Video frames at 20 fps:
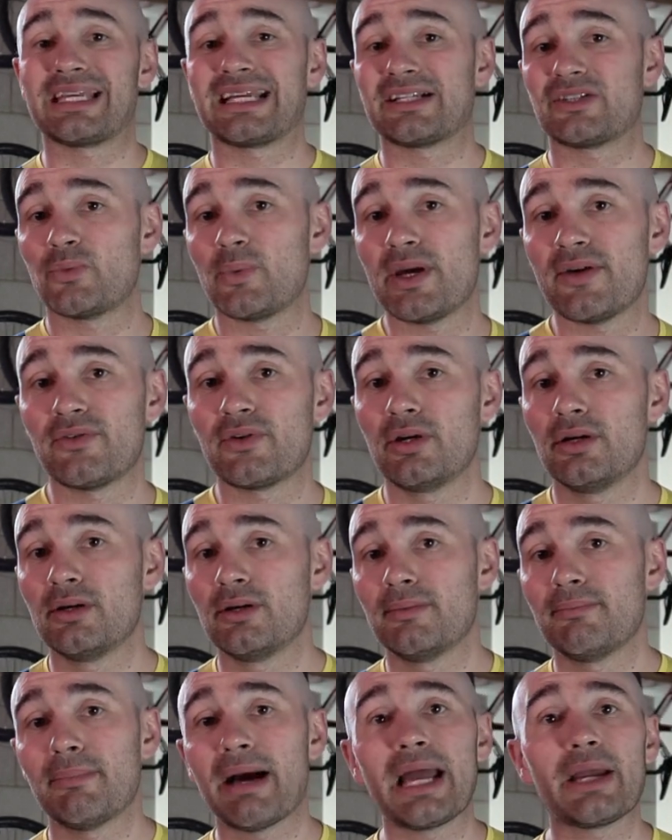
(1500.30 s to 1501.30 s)
like Zwift
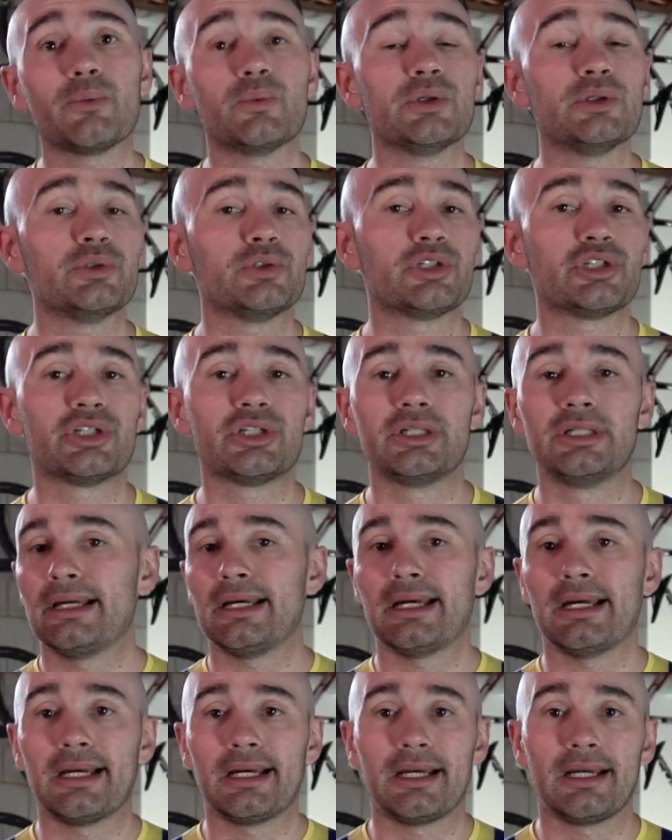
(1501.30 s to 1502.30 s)
MyWhoosh,
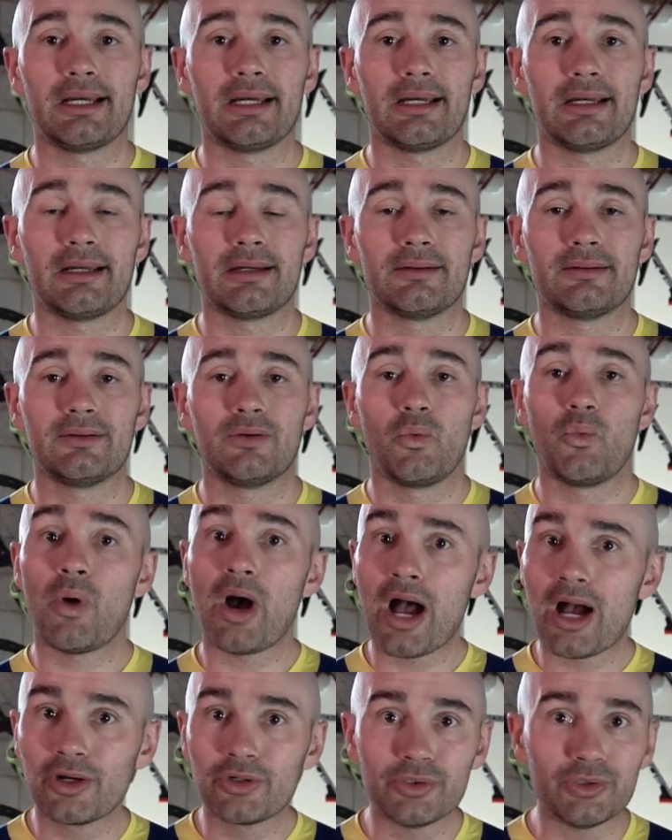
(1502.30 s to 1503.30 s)
uh,
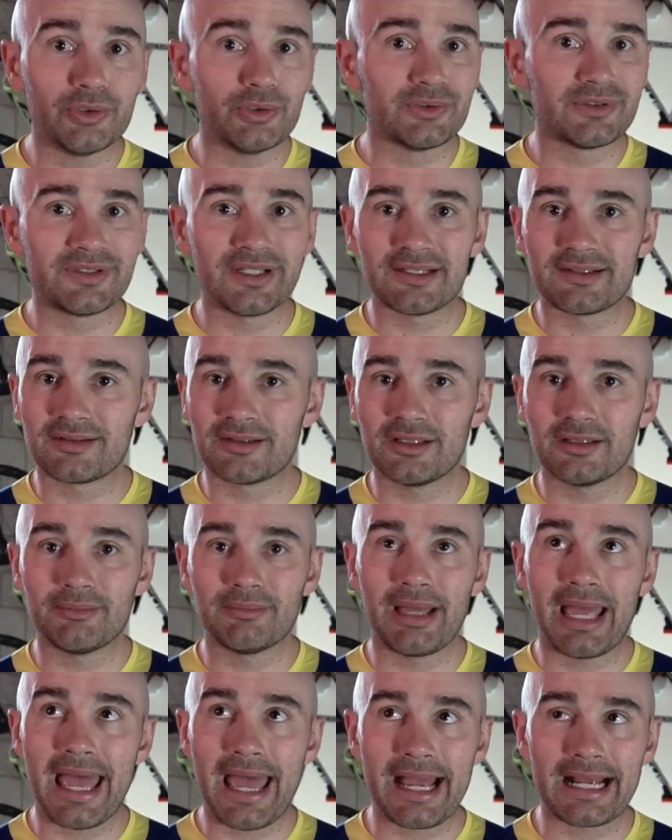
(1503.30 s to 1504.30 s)
Wahoo
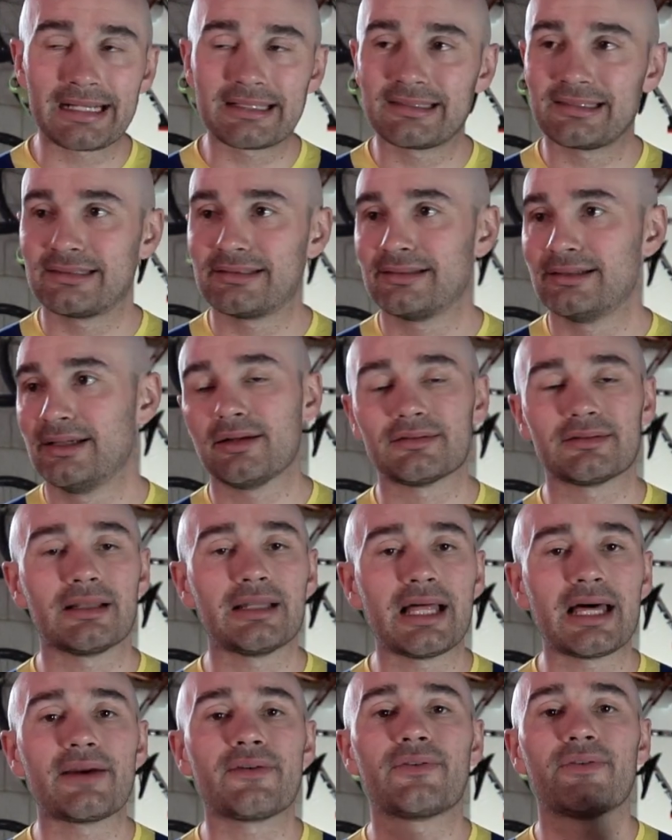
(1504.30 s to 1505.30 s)
System X. There's a
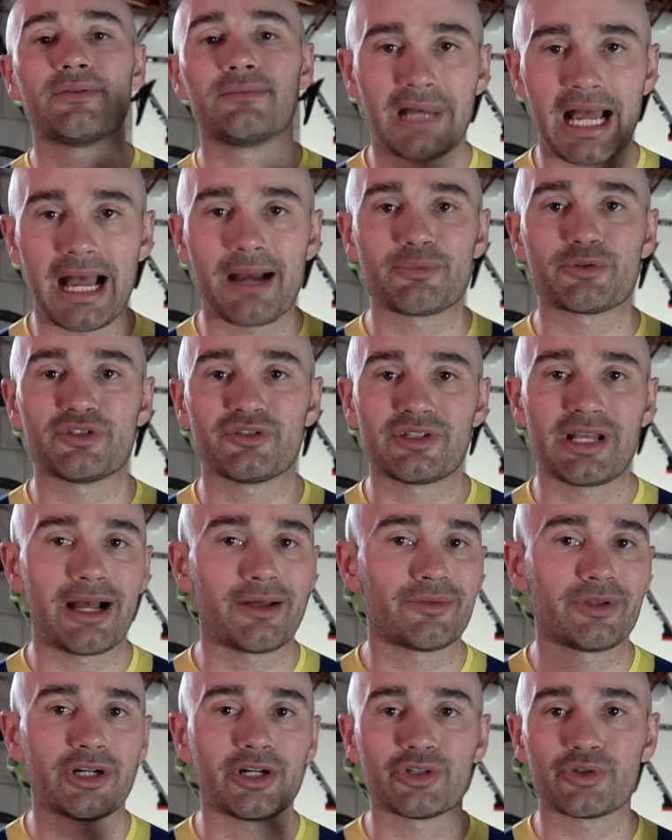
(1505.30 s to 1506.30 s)
lot of options
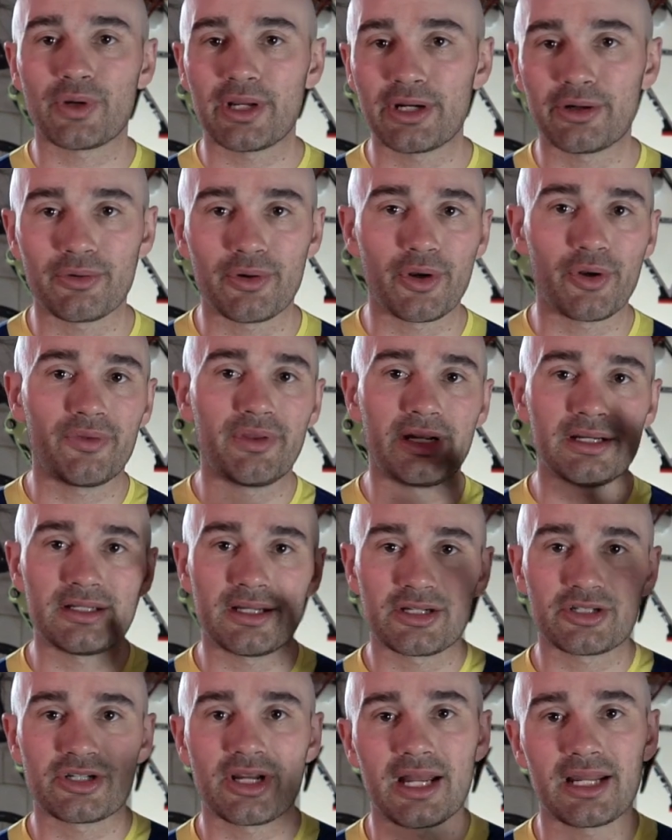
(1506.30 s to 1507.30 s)
out there. Trainer Road that I
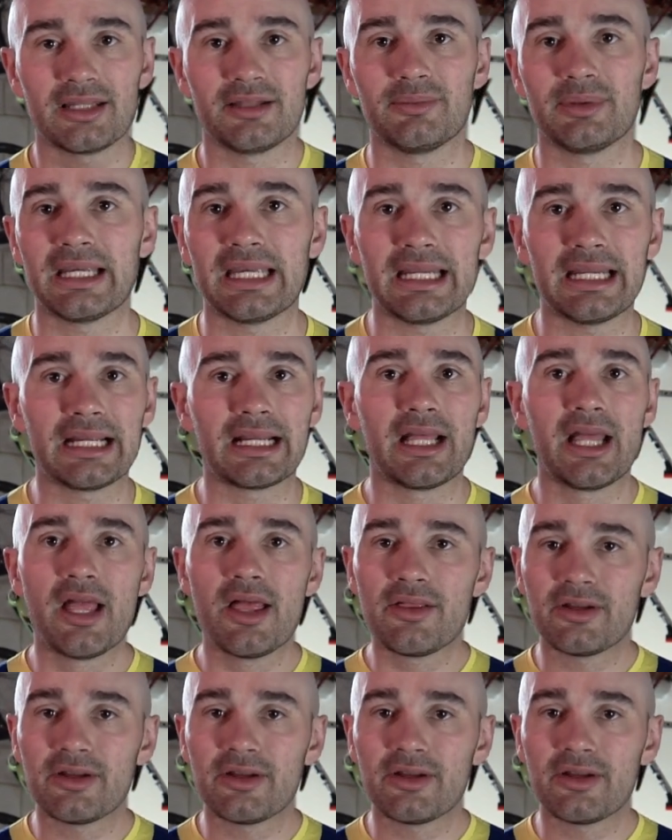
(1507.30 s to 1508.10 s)
touched on in the beginning.